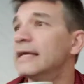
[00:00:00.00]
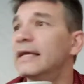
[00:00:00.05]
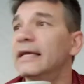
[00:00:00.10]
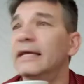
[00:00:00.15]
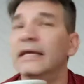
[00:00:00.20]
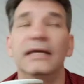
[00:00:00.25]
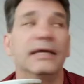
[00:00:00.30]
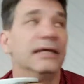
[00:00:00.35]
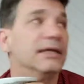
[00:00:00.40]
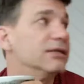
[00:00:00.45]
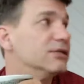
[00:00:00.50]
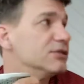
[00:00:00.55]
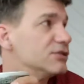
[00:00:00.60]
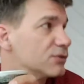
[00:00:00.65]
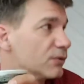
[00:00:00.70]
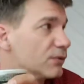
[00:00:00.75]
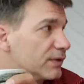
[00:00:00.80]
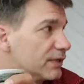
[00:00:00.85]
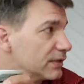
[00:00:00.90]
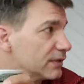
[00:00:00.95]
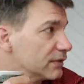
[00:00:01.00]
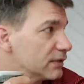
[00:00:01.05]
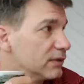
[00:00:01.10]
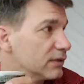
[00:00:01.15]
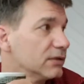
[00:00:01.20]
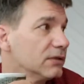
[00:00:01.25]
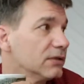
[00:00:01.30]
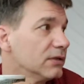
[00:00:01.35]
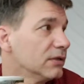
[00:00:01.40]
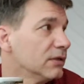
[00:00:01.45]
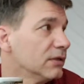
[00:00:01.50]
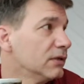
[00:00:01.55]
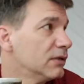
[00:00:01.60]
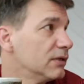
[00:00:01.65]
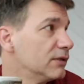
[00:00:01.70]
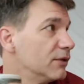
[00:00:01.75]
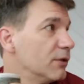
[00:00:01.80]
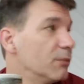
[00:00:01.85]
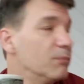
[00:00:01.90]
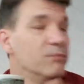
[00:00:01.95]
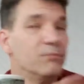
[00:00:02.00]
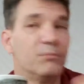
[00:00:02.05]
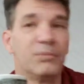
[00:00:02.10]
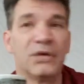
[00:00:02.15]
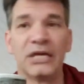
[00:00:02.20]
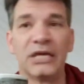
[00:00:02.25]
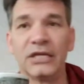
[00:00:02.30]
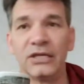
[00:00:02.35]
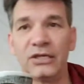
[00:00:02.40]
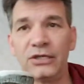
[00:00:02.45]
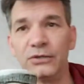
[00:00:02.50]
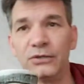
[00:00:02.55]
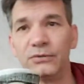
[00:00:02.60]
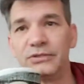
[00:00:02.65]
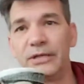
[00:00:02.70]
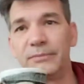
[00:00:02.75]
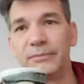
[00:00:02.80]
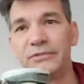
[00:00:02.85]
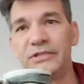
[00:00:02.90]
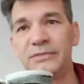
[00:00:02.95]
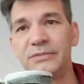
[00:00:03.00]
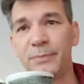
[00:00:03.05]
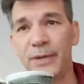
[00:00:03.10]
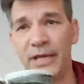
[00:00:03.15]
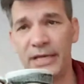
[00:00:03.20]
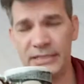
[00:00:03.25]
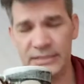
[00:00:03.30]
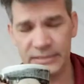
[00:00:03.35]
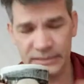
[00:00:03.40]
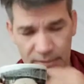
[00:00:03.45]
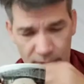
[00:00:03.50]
and enjoying the big huge empty space.